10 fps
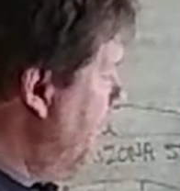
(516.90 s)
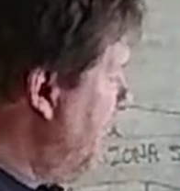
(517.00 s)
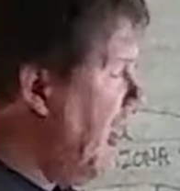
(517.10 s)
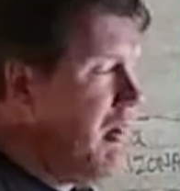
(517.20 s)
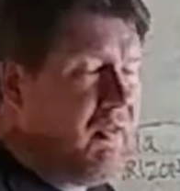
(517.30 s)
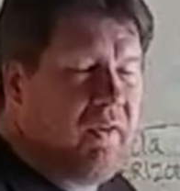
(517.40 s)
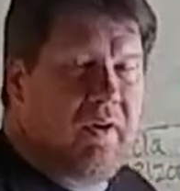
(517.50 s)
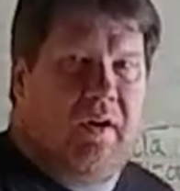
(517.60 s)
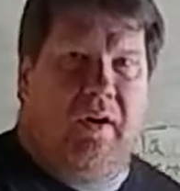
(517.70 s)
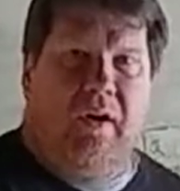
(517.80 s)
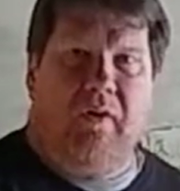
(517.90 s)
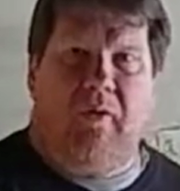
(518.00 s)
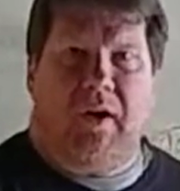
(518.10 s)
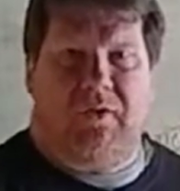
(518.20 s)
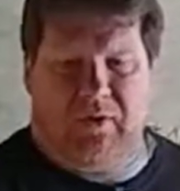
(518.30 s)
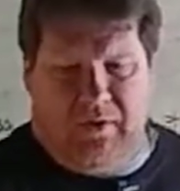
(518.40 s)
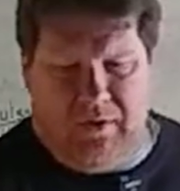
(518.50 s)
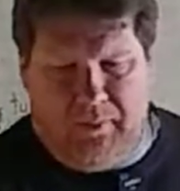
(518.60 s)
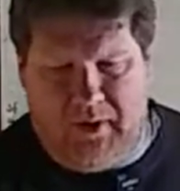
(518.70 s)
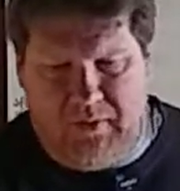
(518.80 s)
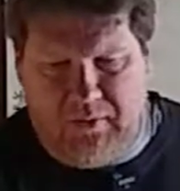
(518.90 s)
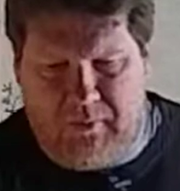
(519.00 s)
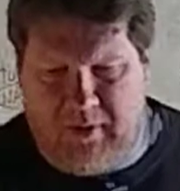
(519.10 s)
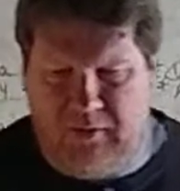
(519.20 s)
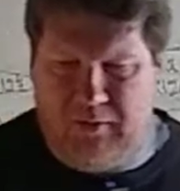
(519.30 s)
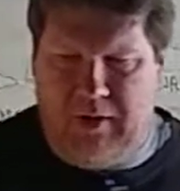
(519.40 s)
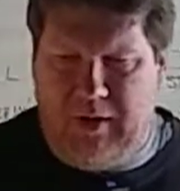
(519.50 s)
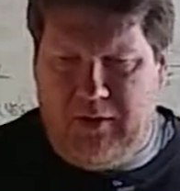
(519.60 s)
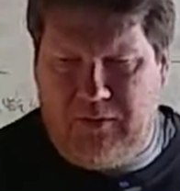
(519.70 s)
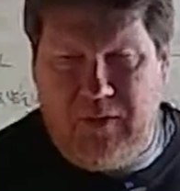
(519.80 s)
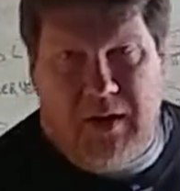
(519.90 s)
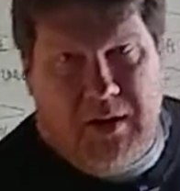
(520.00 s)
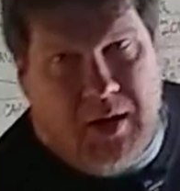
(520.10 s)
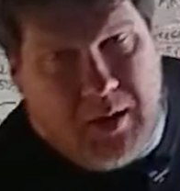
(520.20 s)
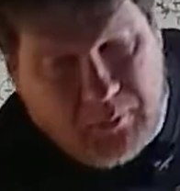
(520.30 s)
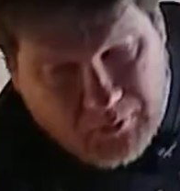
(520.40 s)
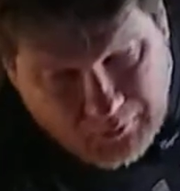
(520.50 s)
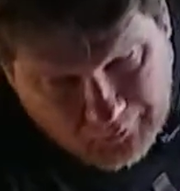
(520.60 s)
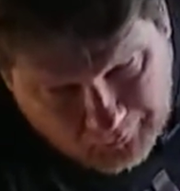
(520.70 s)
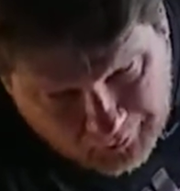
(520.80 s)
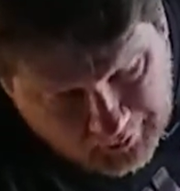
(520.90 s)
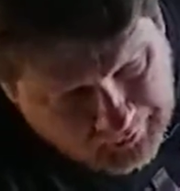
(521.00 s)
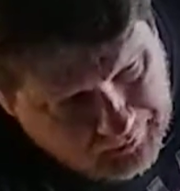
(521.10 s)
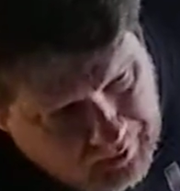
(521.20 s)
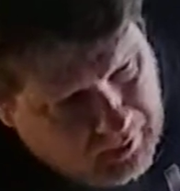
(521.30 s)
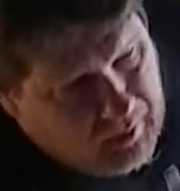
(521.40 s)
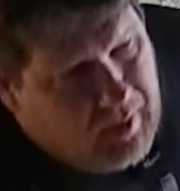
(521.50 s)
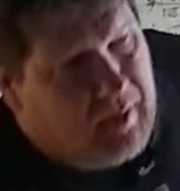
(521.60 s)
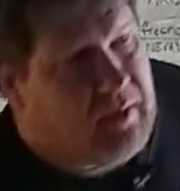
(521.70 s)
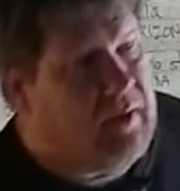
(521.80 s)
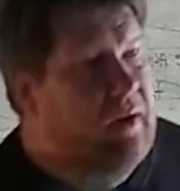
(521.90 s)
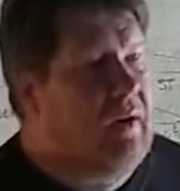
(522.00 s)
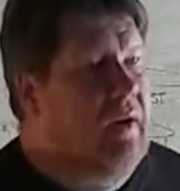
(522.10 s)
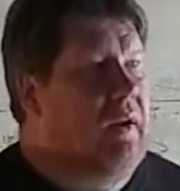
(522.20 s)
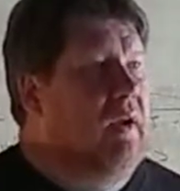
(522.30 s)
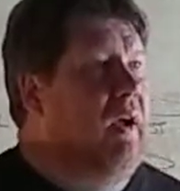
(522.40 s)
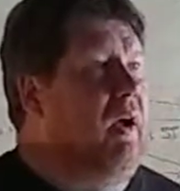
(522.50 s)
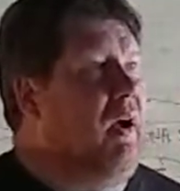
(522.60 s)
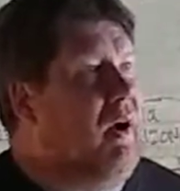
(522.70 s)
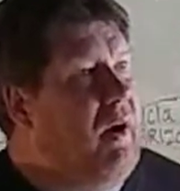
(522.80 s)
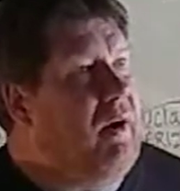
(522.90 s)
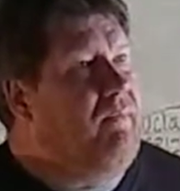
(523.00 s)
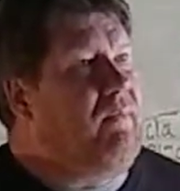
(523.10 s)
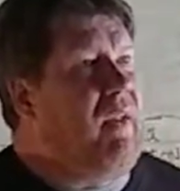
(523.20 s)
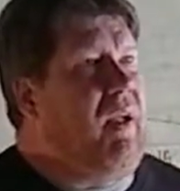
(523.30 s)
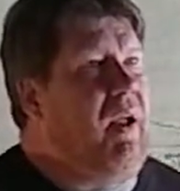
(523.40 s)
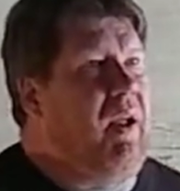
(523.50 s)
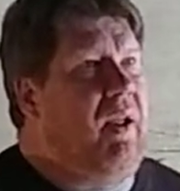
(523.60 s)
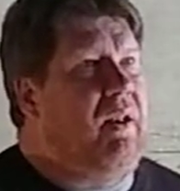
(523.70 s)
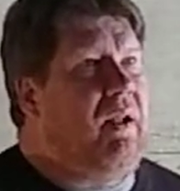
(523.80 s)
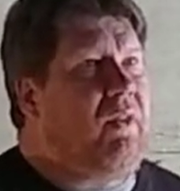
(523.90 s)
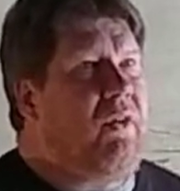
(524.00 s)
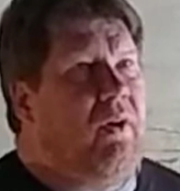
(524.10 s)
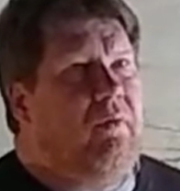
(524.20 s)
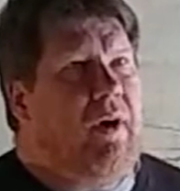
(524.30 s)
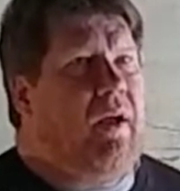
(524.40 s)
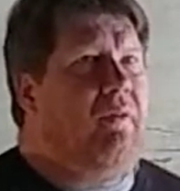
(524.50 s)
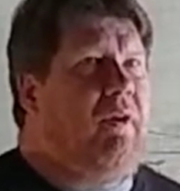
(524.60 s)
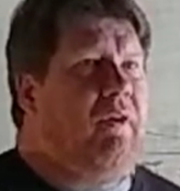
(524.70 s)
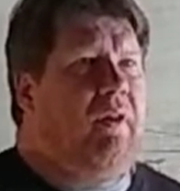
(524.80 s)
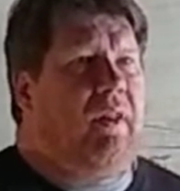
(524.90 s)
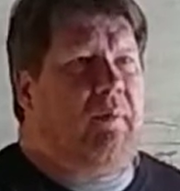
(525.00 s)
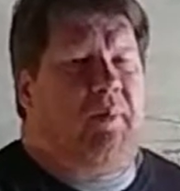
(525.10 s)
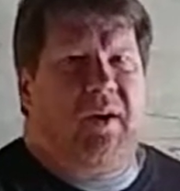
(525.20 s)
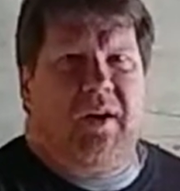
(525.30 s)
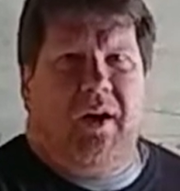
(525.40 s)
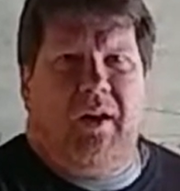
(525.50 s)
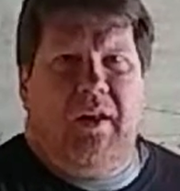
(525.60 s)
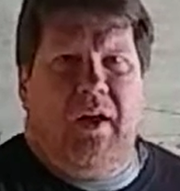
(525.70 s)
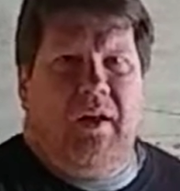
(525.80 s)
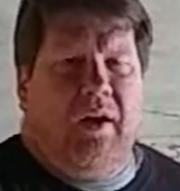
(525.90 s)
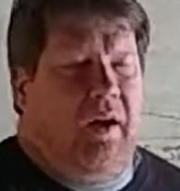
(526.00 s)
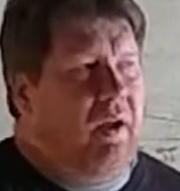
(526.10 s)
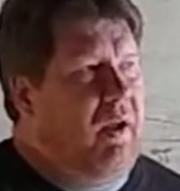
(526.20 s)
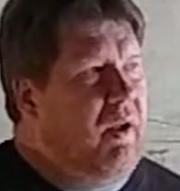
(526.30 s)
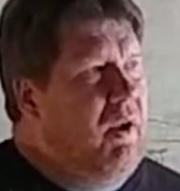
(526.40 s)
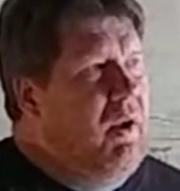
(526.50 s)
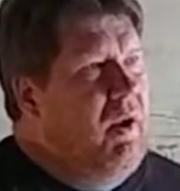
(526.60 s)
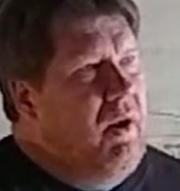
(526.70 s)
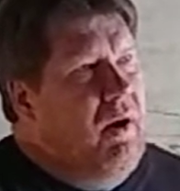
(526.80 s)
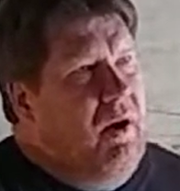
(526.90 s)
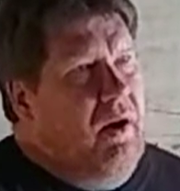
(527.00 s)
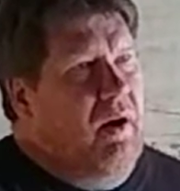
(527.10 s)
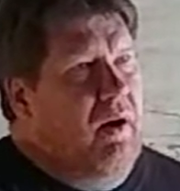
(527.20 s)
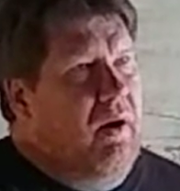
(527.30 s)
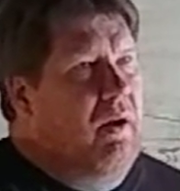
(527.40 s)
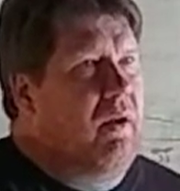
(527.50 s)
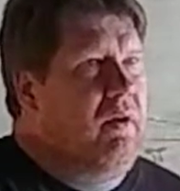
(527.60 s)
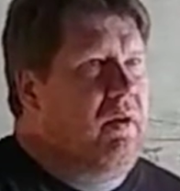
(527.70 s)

yeah, I was looking and uh, I watched a little bit of some of these Ohio State games, a little bit, not a lot. Uh, and I thought, well, we don't have that big guy that, uh, uh,